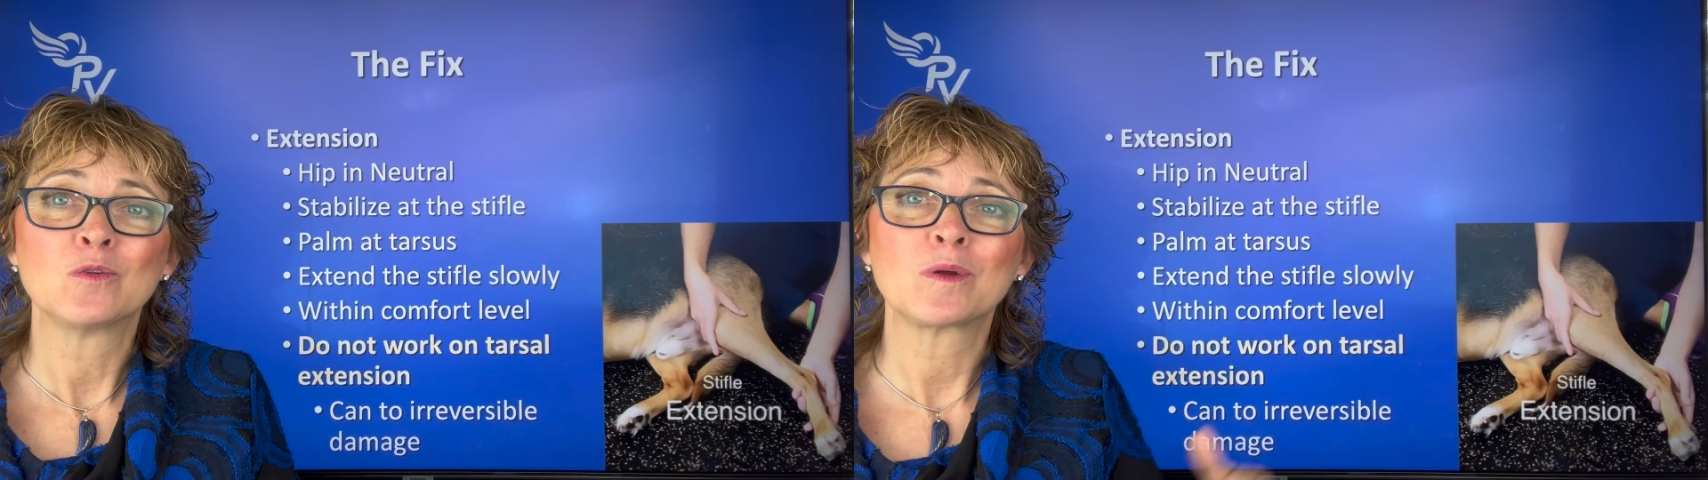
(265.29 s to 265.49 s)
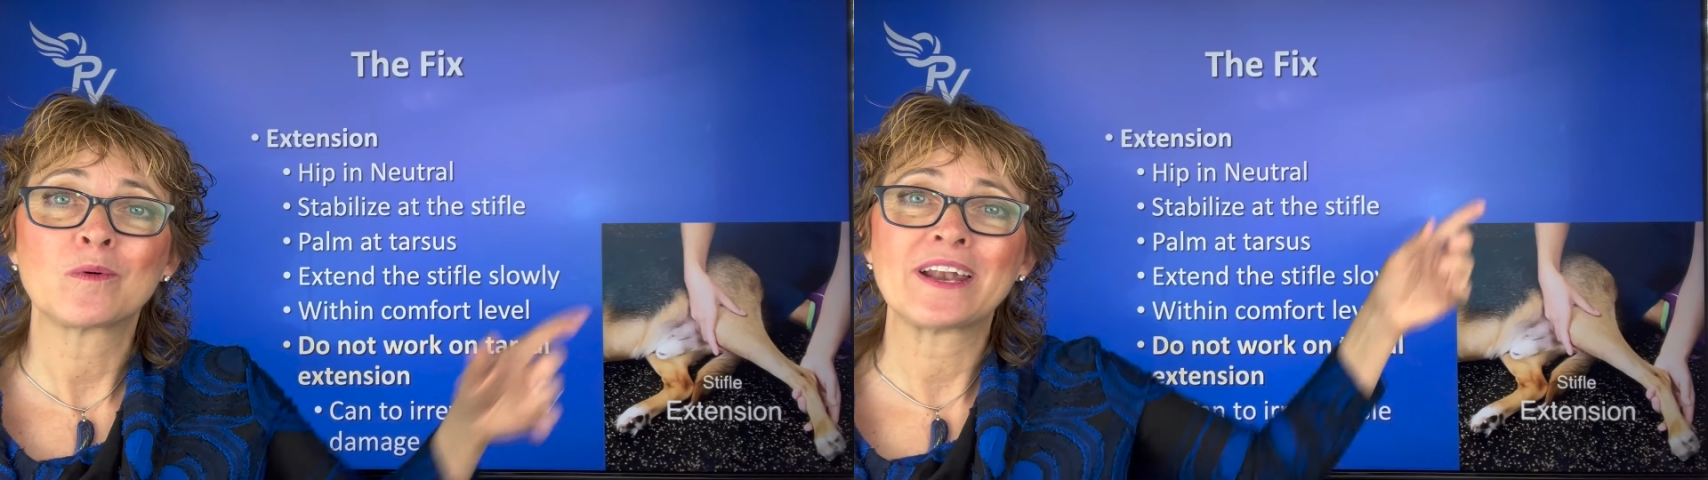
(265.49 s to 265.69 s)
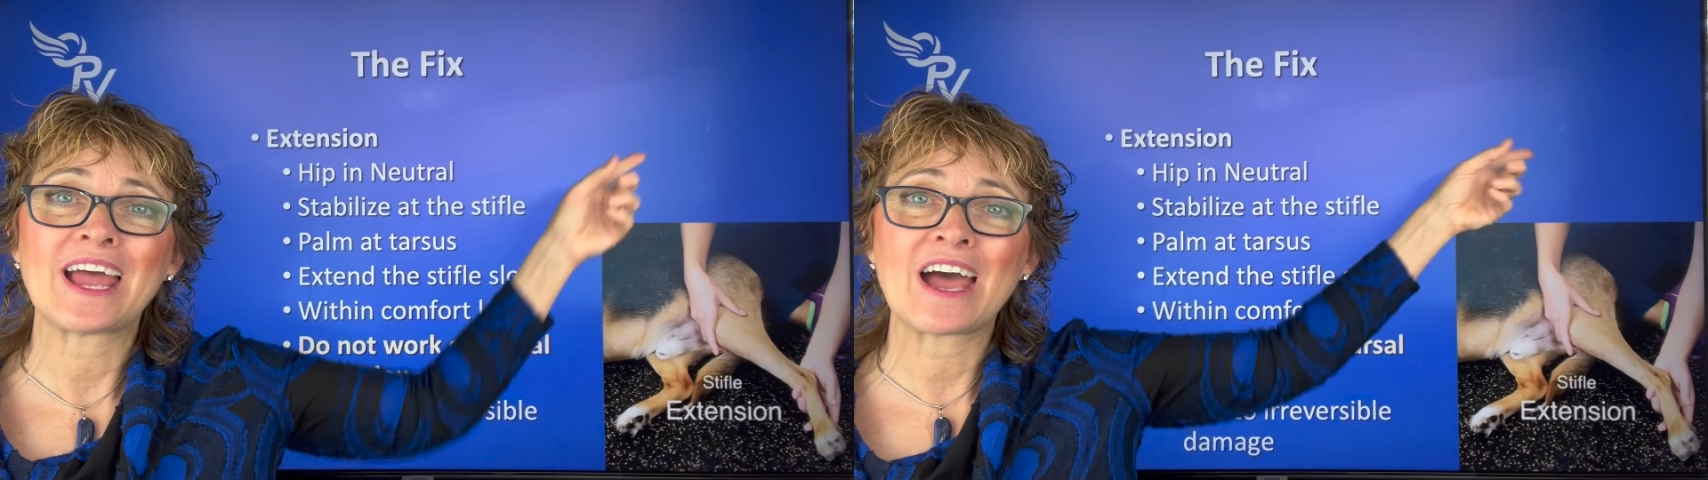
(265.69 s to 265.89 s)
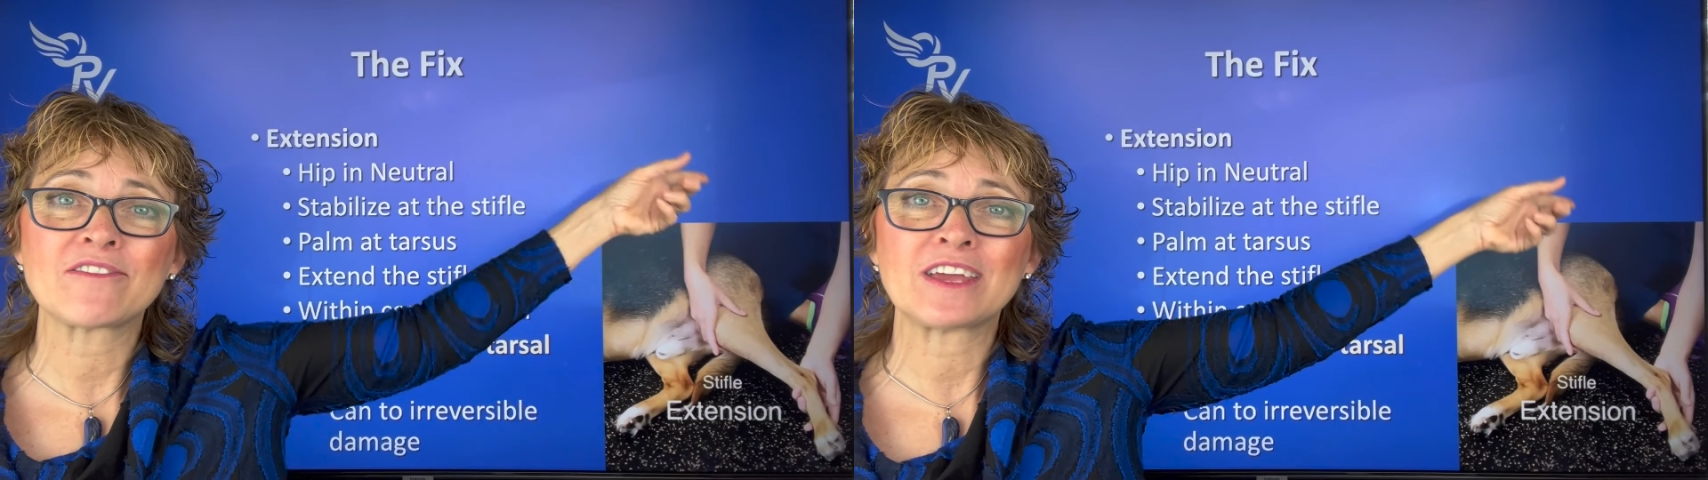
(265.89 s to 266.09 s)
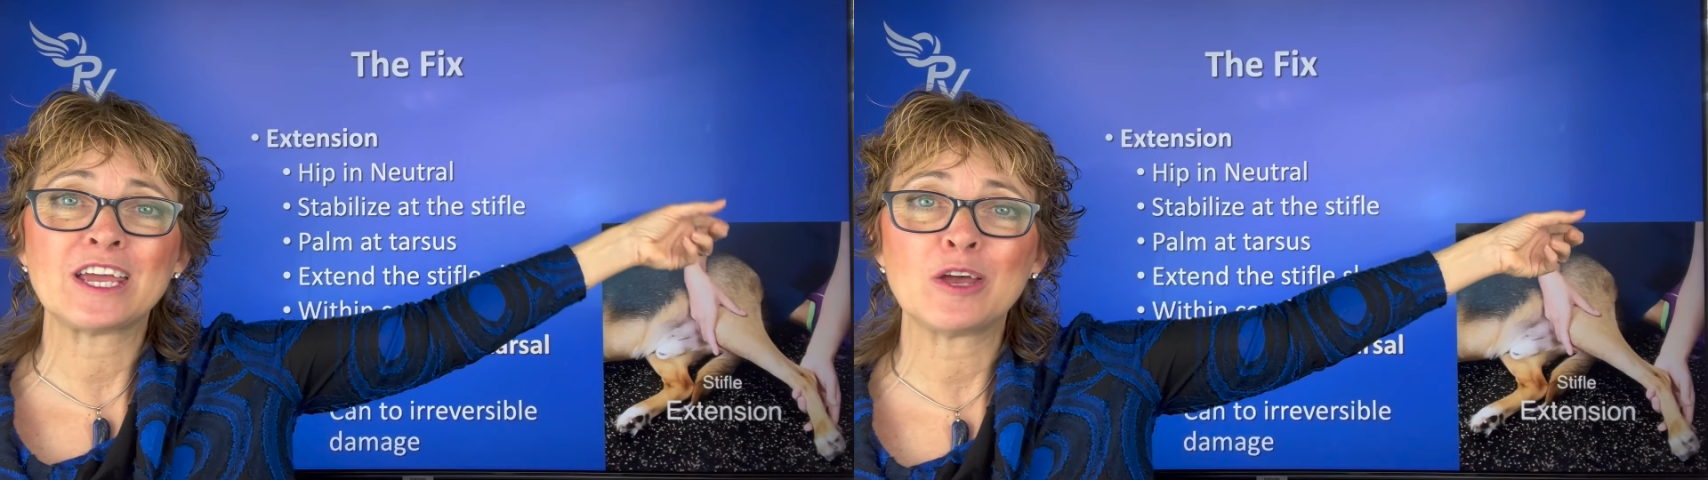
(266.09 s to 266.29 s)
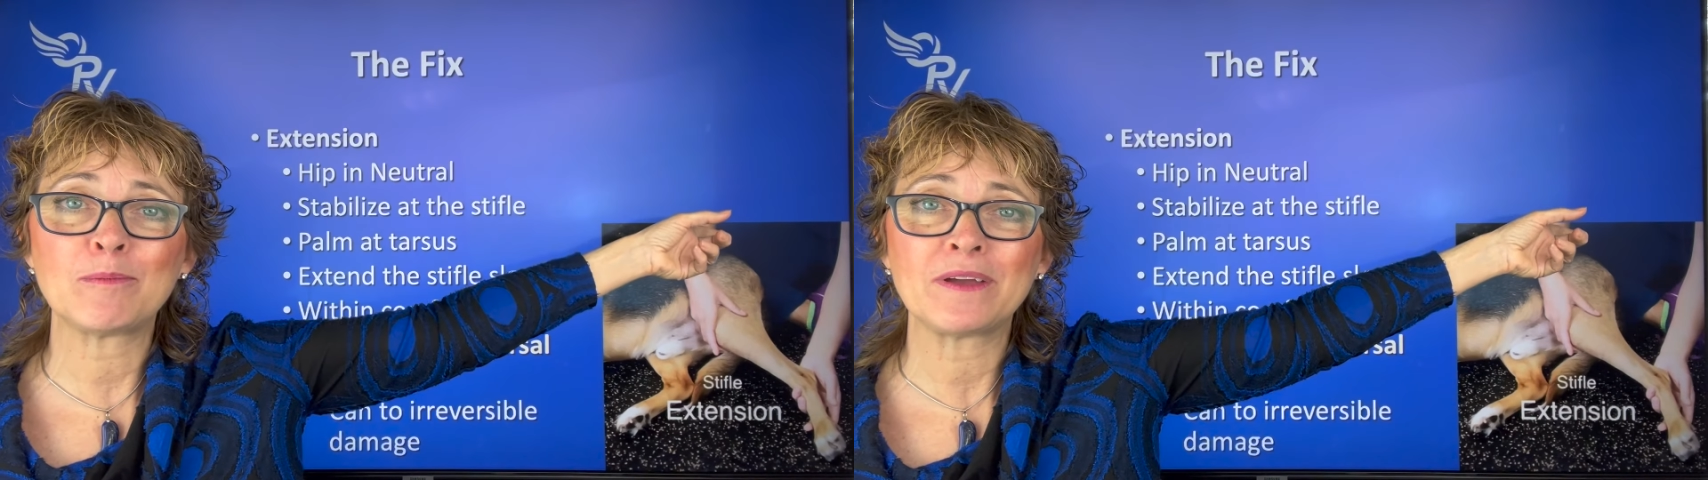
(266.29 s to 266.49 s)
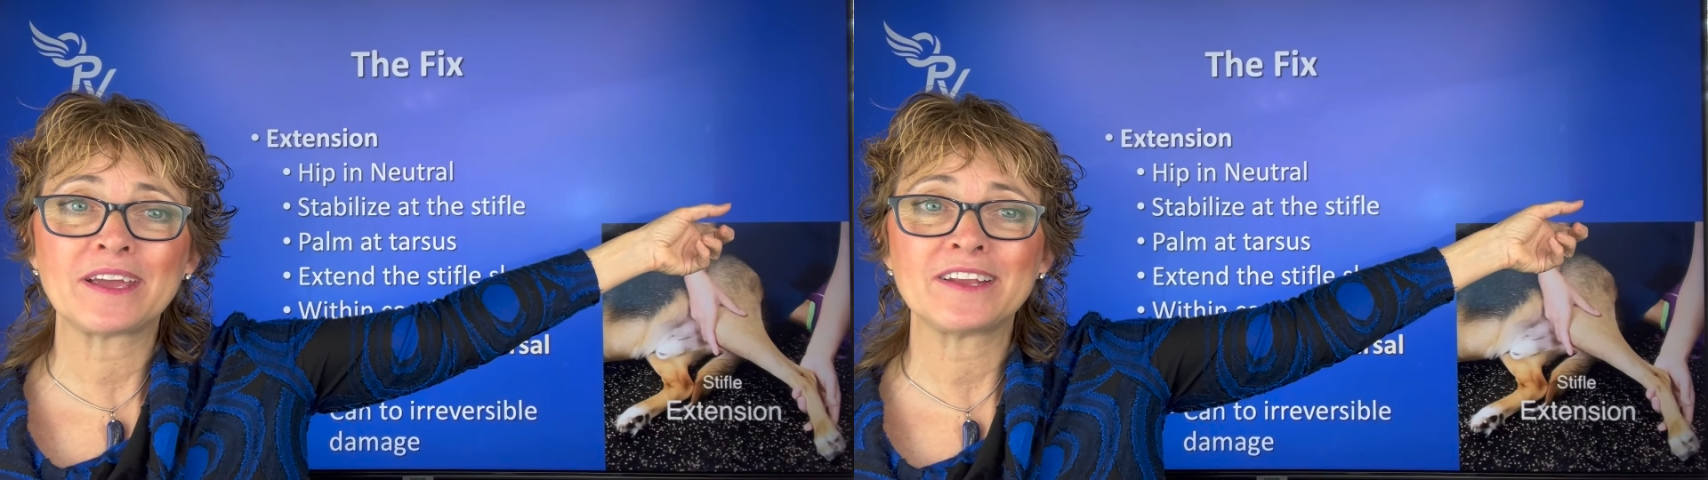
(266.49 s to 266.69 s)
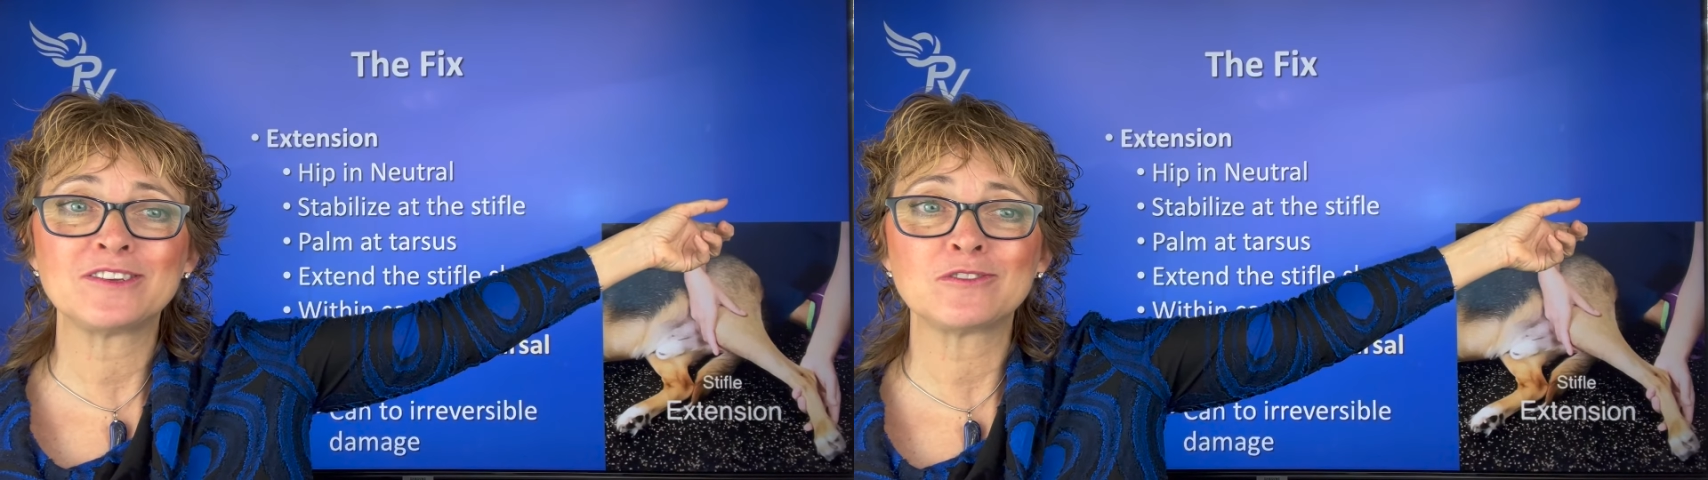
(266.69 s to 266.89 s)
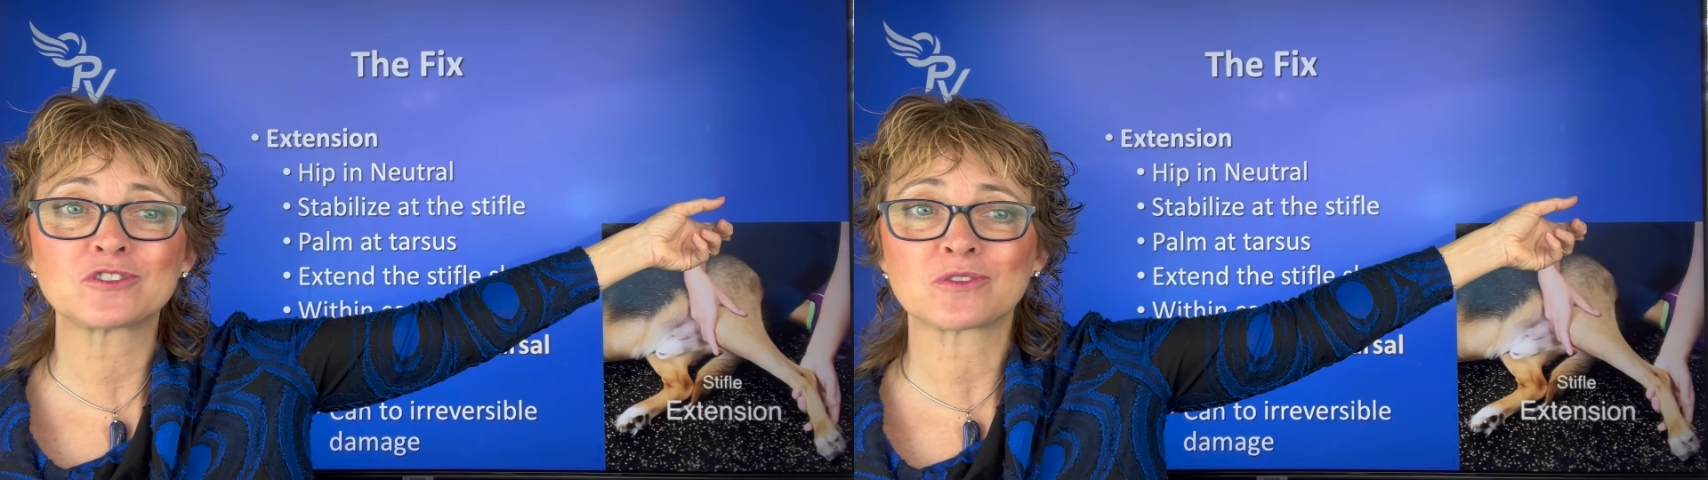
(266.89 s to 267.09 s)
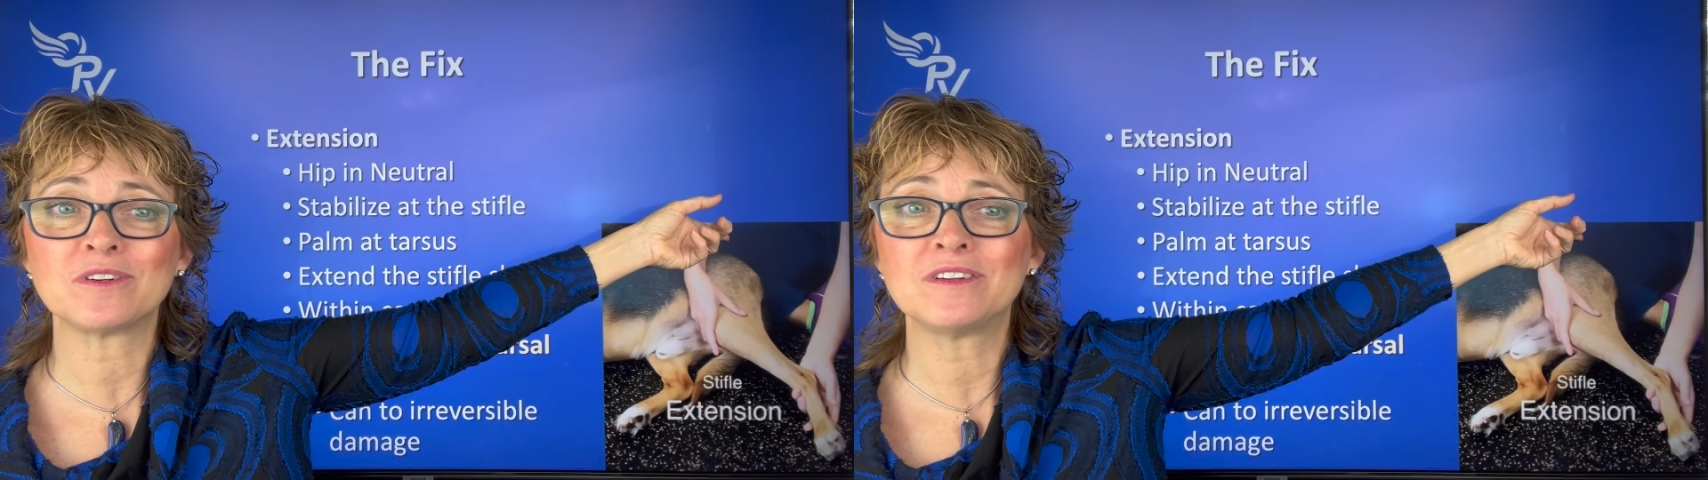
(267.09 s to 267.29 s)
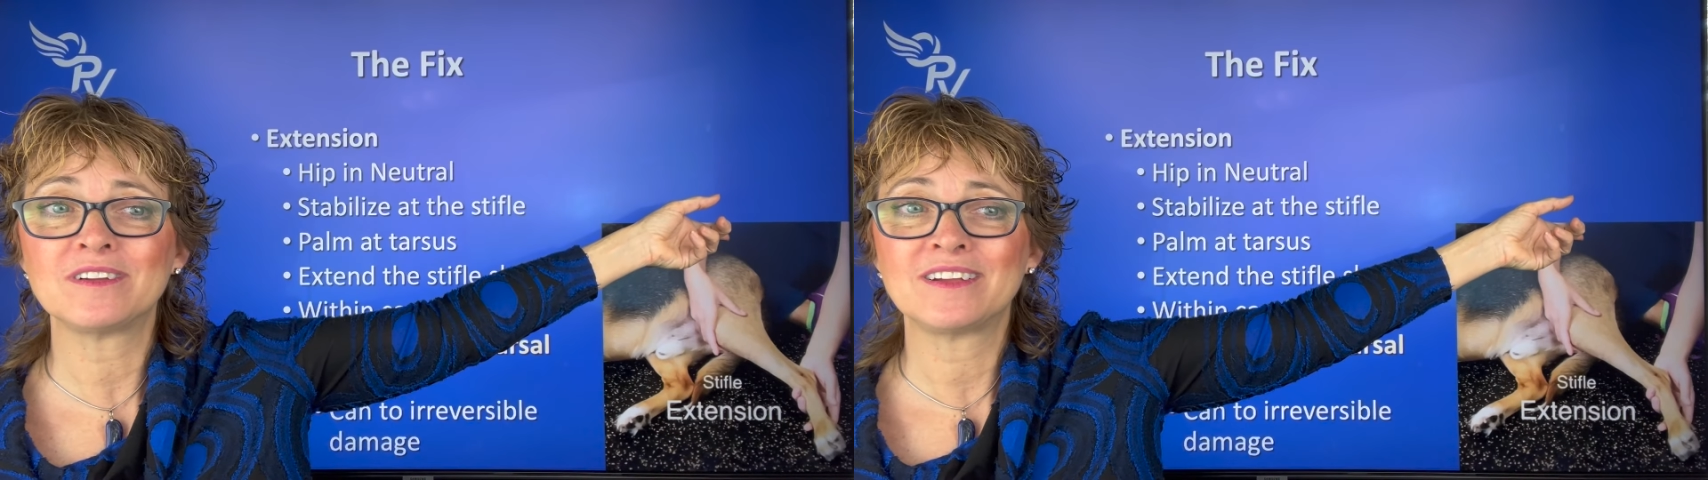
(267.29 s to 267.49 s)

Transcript: We want to have the hip in neutral,